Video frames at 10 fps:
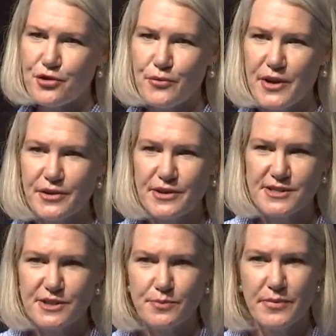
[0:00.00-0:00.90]
and
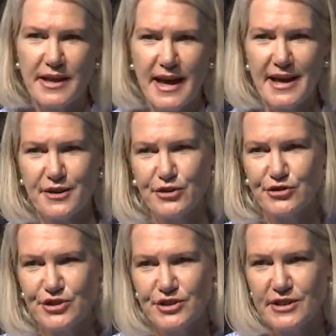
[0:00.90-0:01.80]
wellness,
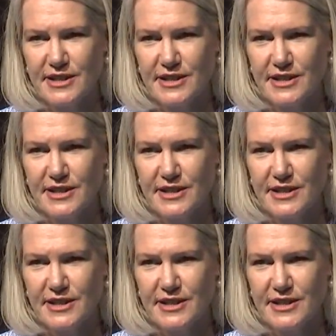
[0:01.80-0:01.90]
nutrition,